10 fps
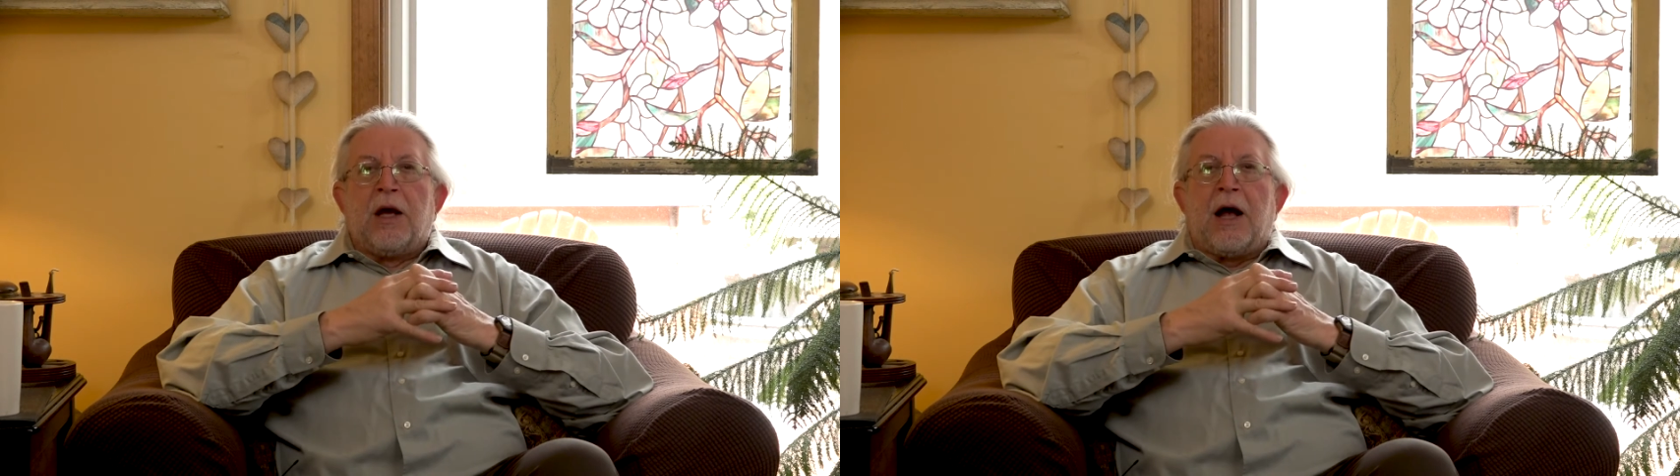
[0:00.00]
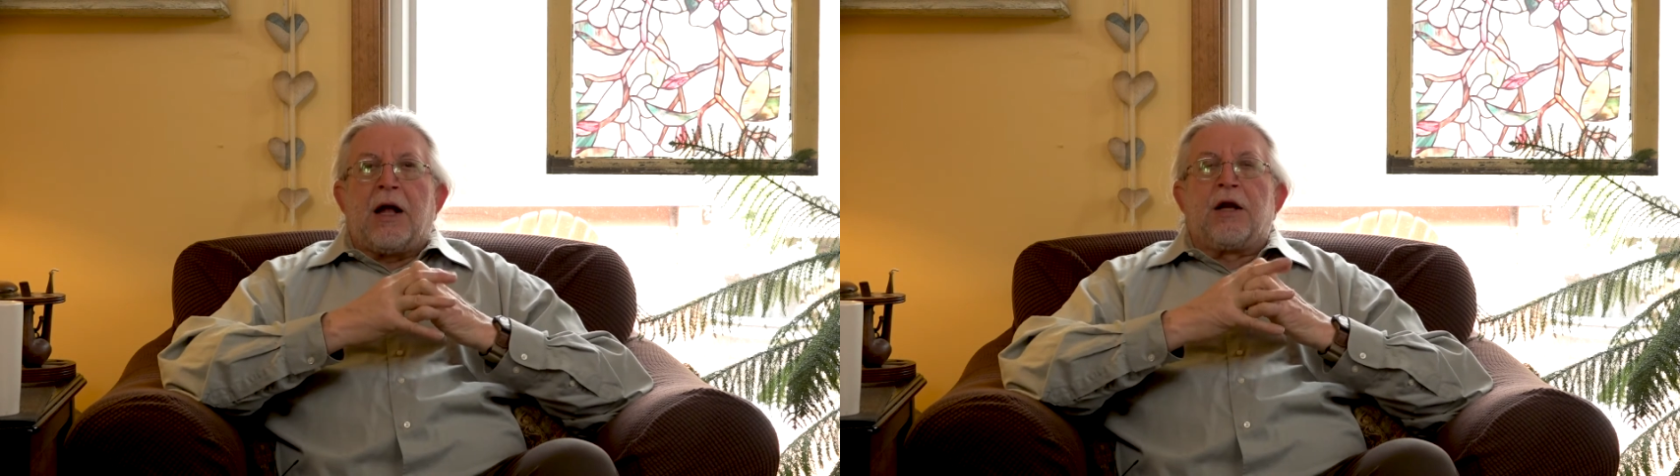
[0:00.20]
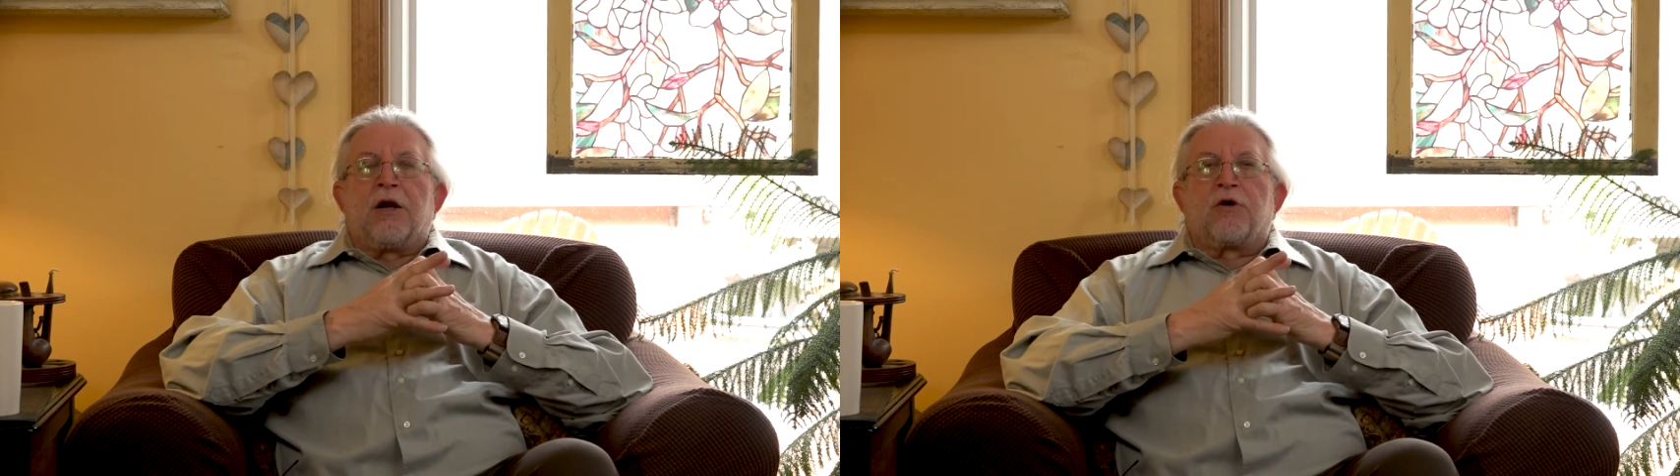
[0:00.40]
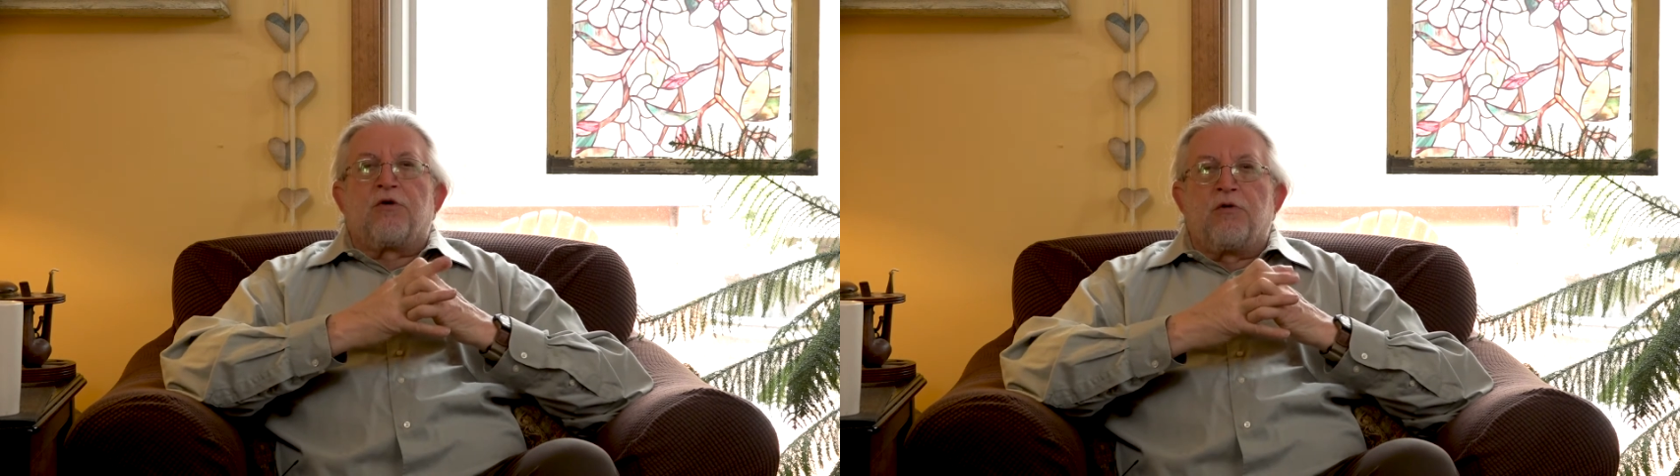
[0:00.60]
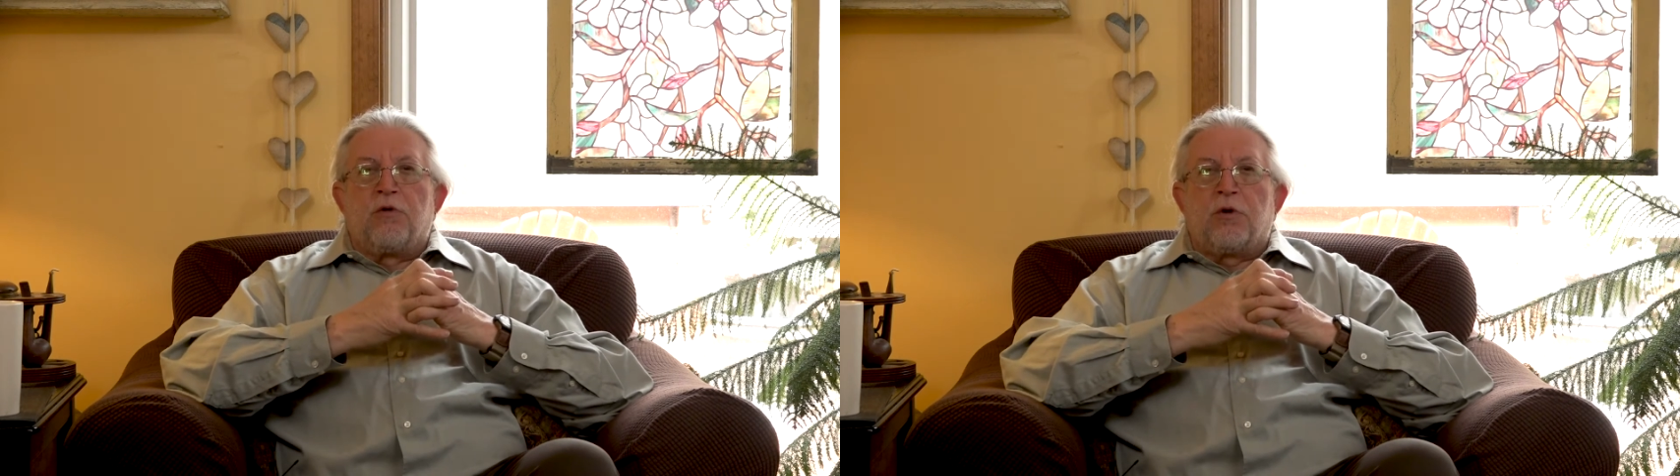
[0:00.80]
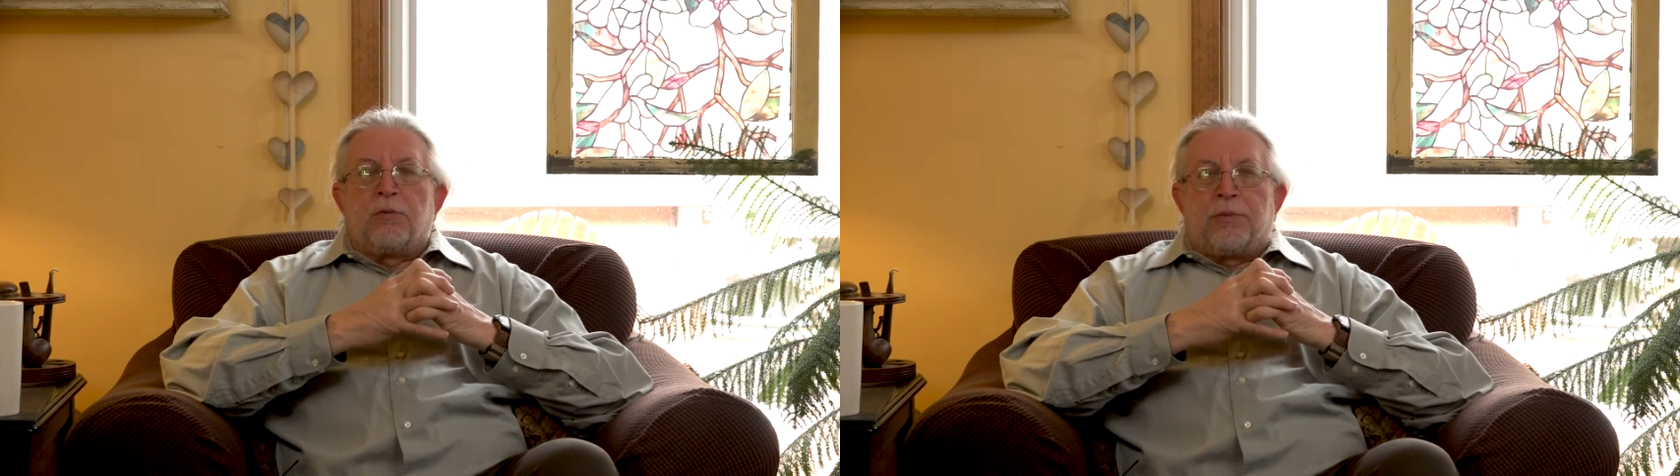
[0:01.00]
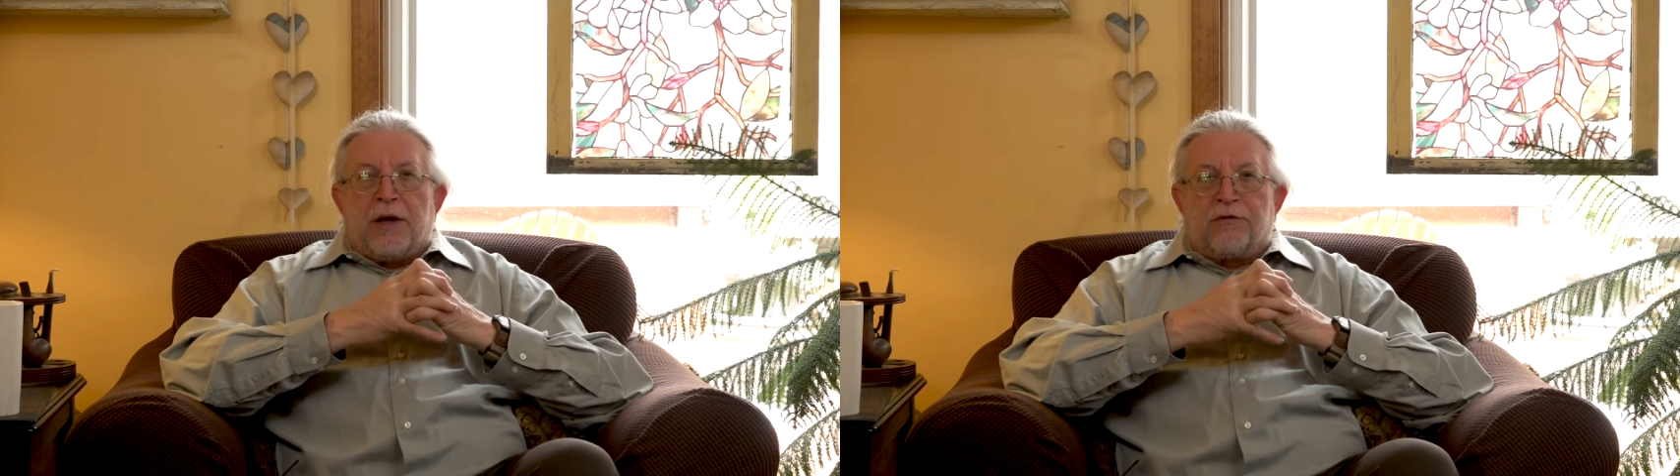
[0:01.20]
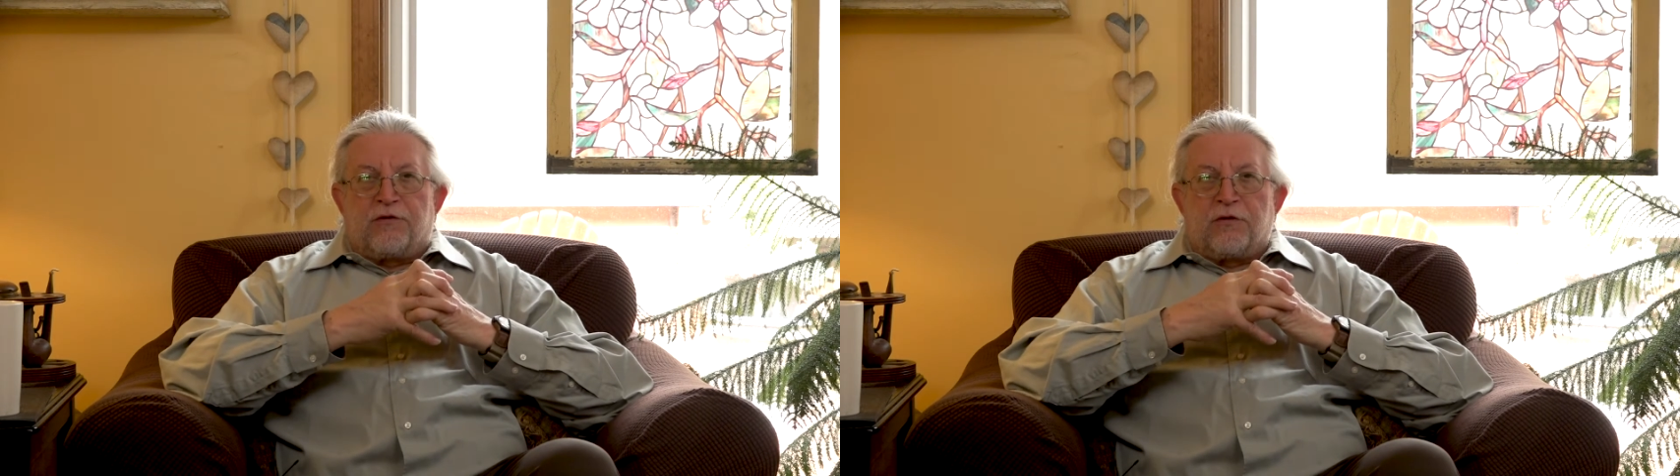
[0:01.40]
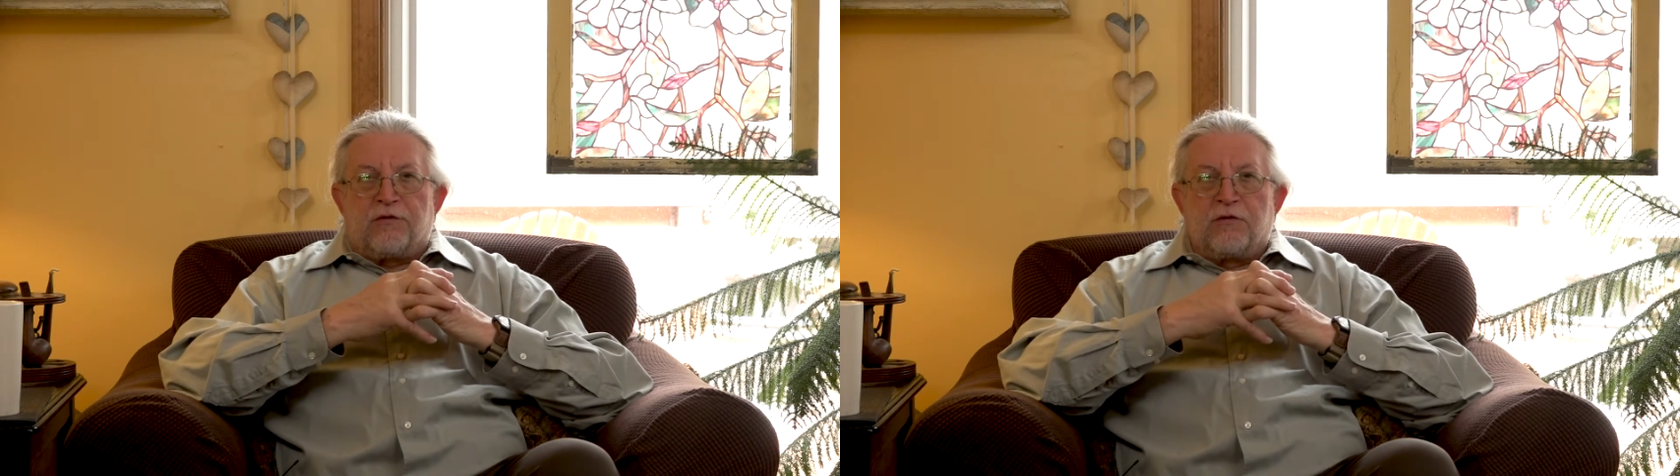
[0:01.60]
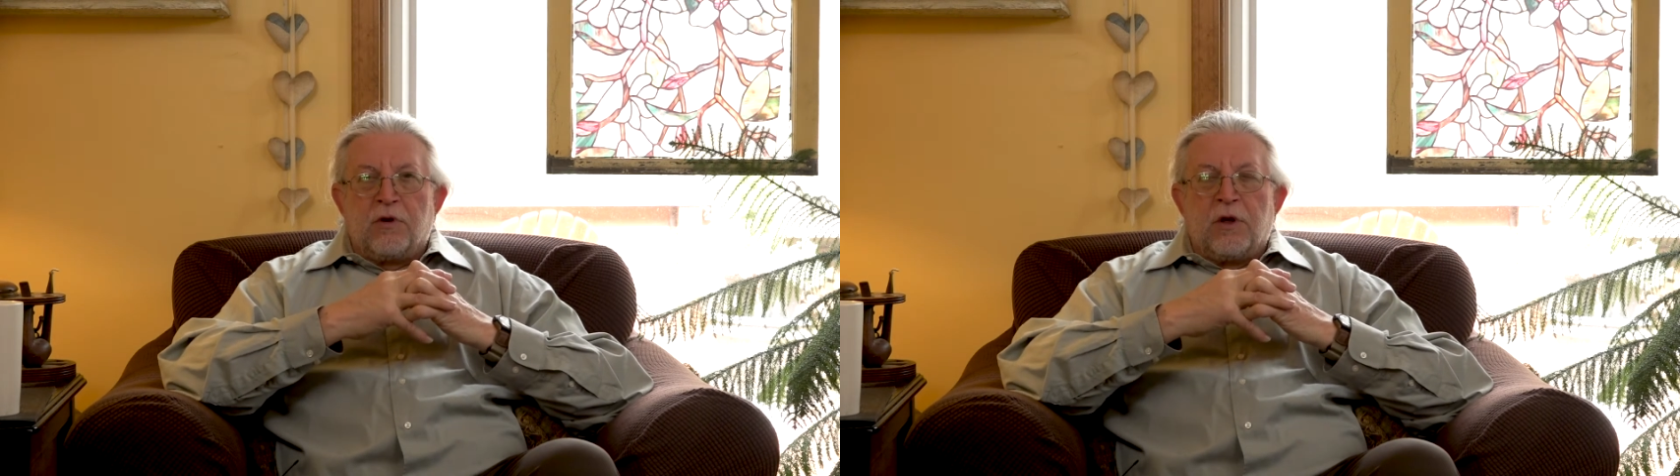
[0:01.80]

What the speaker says: on an accrual basis,